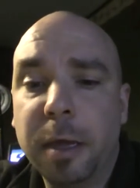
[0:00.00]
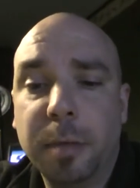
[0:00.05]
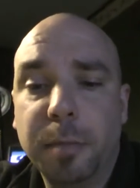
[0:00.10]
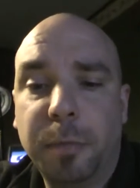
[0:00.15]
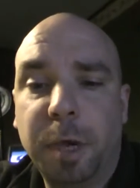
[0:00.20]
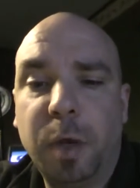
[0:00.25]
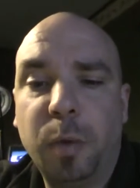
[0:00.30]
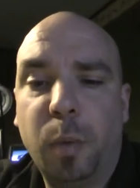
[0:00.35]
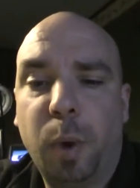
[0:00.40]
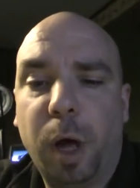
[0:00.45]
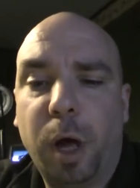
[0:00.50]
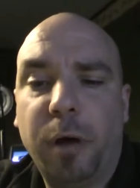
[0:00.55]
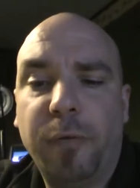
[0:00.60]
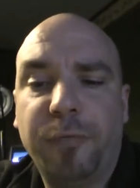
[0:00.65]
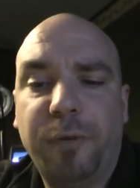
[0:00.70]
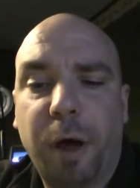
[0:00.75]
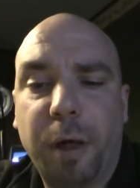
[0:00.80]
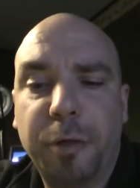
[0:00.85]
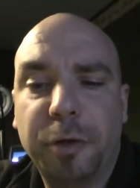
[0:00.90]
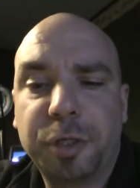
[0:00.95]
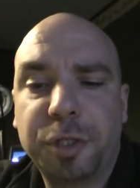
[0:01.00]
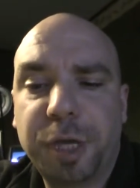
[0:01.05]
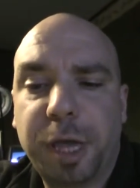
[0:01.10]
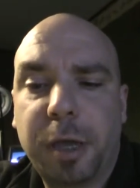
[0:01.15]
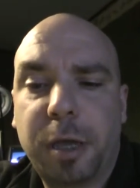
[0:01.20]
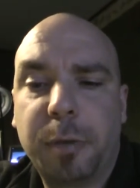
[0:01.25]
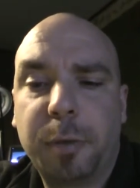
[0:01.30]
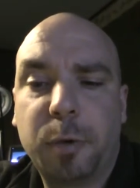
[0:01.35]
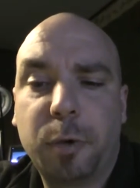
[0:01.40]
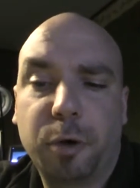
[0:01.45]
Meanwhile, Father
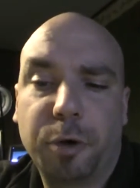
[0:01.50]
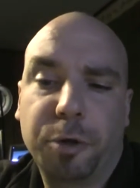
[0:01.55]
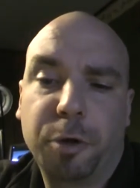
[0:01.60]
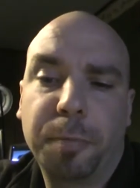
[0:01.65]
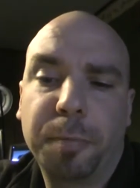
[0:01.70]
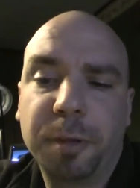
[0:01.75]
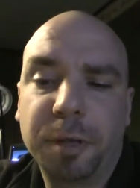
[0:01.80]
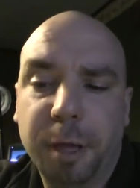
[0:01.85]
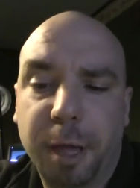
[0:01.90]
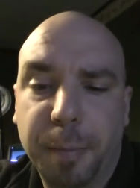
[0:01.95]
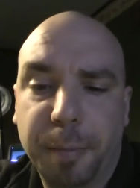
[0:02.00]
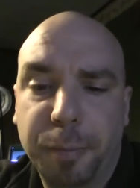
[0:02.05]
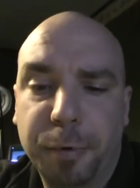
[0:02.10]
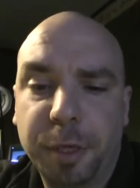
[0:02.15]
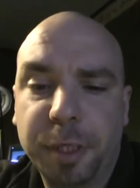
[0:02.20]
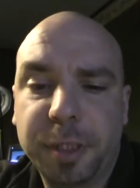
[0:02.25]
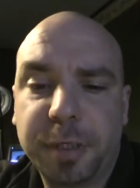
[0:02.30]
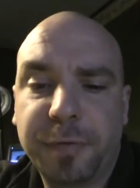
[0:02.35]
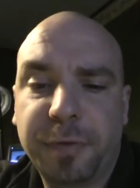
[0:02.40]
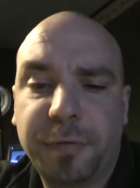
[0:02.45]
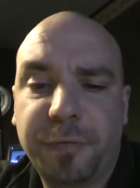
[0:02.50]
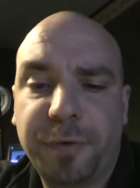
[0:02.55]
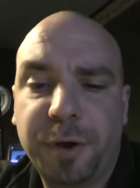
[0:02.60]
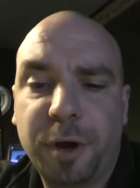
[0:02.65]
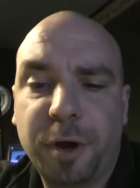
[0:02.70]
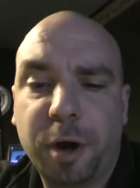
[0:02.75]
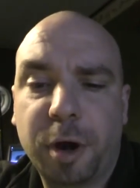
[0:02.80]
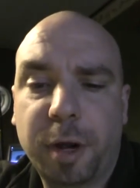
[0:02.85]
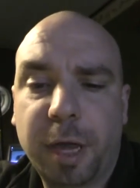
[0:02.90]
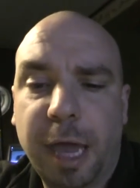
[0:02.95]
Jacob Northrup, a priest of the
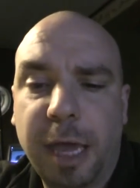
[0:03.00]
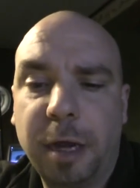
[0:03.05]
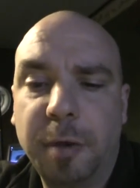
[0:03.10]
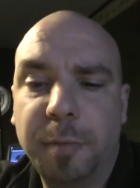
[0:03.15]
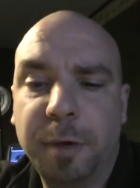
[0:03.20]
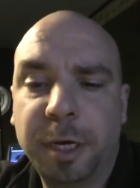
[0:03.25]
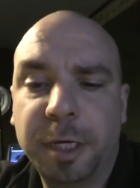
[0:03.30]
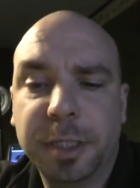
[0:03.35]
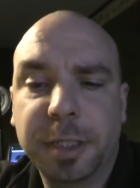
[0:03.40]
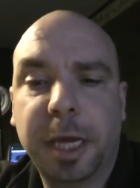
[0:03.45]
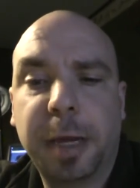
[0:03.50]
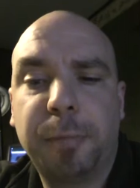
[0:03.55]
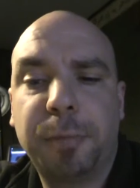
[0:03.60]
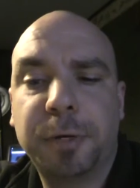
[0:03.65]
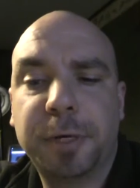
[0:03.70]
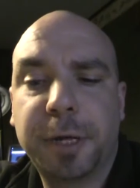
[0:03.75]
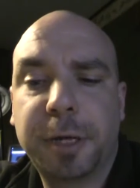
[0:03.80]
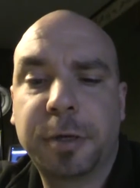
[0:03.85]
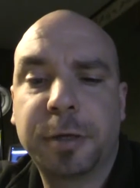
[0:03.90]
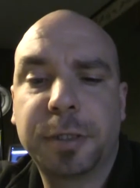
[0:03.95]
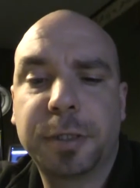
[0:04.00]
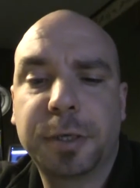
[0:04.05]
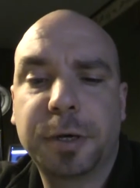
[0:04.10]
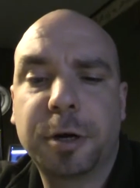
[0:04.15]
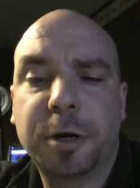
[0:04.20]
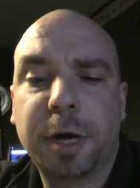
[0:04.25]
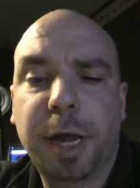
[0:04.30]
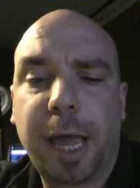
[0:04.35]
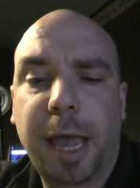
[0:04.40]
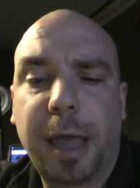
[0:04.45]
feared Arcanum, and his knight protector
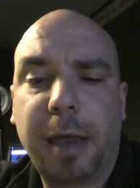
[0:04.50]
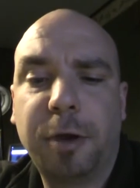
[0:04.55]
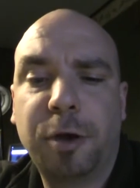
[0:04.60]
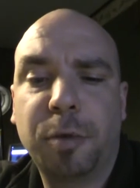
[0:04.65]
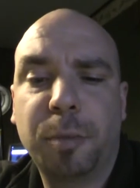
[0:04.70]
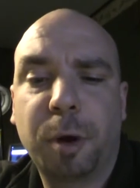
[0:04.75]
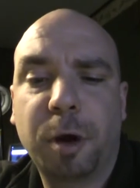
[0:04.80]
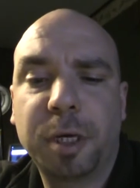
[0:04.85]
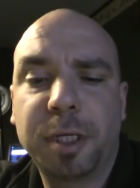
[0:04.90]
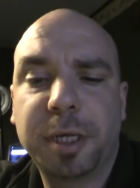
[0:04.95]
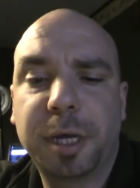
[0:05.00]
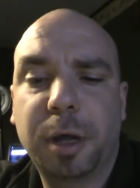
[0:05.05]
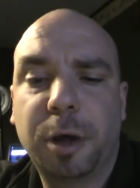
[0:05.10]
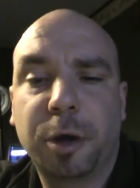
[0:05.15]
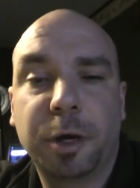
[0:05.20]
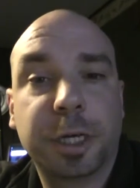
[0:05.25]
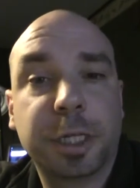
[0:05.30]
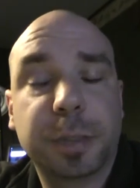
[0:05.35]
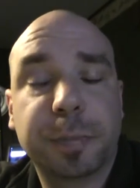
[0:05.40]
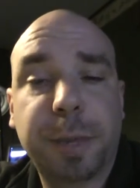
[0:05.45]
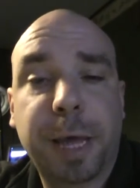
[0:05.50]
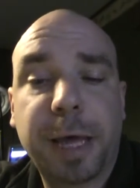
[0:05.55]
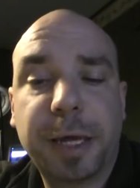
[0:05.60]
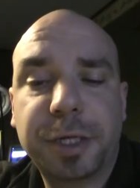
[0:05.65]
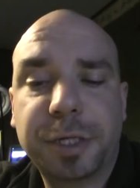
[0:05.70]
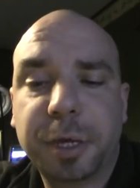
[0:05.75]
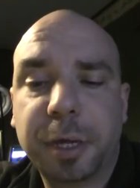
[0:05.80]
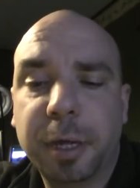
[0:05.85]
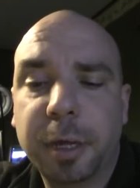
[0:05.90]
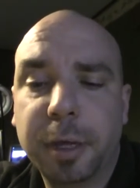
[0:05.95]
Sir Andrew Martell are
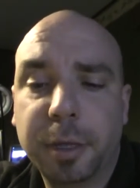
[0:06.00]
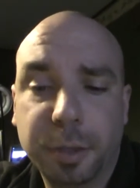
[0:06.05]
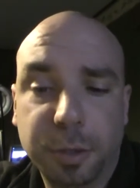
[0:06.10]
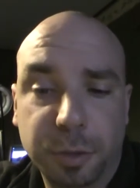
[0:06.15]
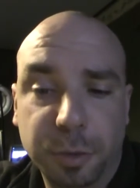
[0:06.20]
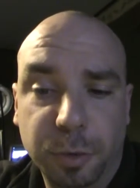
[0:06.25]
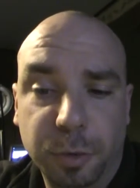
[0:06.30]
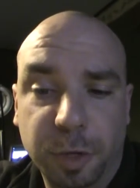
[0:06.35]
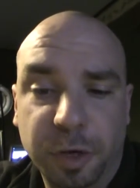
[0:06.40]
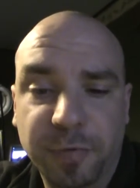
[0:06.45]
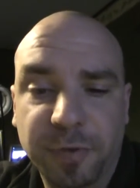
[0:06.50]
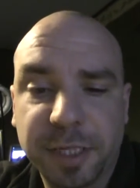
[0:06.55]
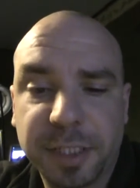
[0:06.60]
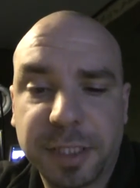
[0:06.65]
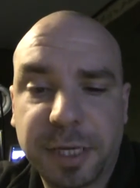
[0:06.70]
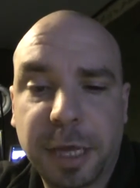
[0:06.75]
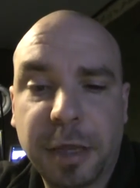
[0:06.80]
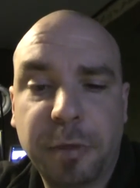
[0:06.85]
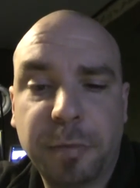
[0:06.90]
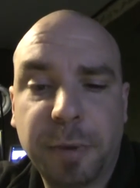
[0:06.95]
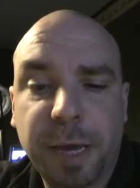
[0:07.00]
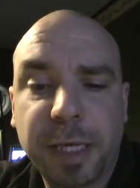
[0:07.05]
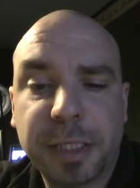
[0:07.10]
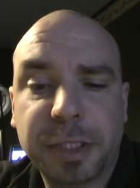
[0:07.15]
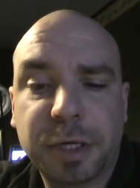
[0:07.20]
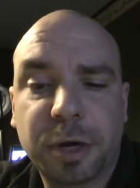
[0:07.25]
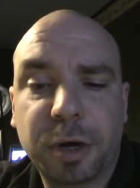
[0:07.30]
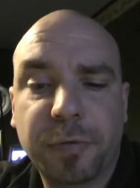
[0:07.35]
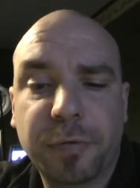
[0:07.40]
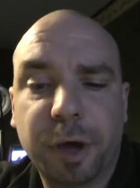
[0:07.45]
dispatched to investigate the
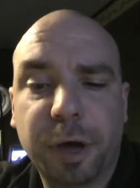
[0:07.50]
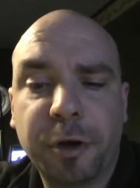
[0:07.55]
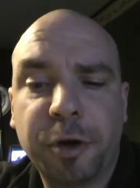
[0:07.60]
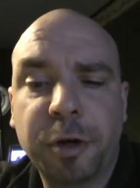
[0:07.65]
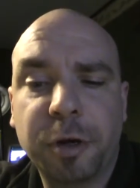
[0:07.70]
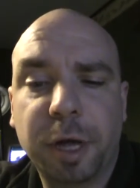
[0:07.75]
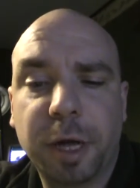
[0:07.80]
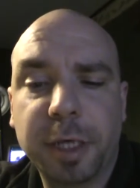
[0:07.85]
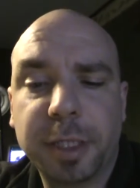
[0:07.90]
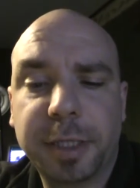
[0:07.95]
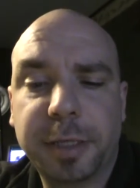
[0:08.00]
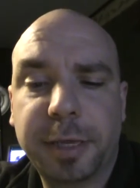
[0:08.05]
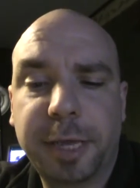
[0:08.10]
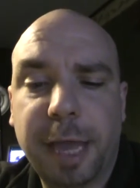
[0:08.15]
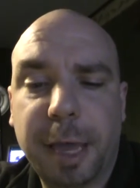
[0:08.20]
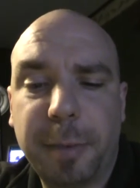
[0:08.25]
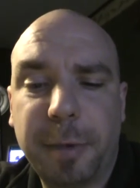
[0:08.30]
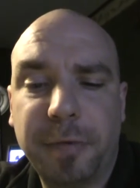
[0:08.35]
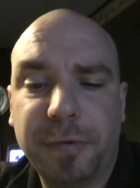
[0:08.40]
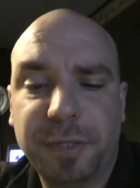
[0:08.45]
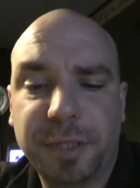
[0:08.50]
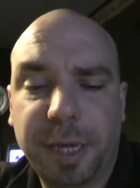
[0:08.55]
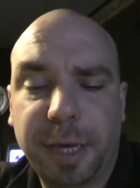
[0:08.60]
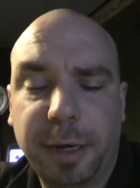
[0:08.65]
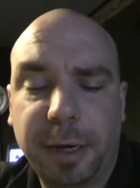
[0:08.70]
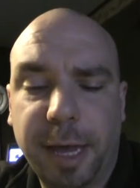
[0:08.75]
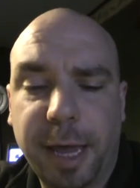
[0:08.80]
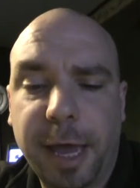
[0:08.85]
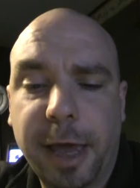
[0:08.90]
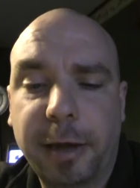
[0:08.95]
massacre of 100 nuns at the Abbey of
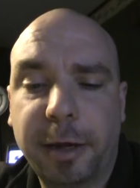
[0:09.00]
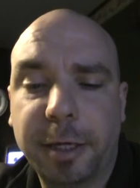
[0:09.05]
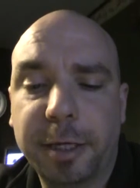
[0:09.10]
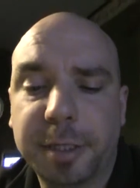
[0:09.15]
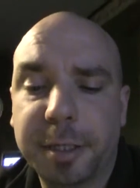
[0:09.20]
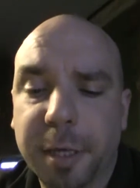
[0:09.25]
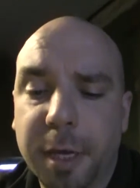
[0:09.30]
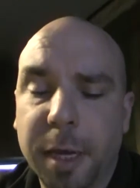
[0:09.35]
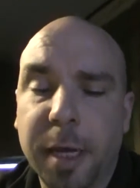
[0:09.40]
St. Agnes.